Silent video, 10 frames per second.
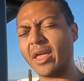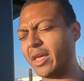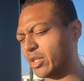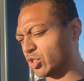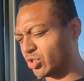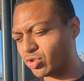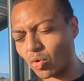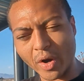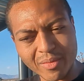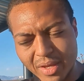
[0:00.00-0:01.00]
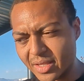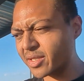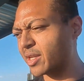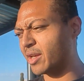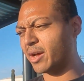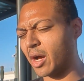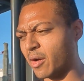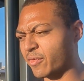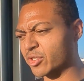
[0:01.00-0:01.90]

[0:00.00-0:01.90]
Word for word: enjoyment of the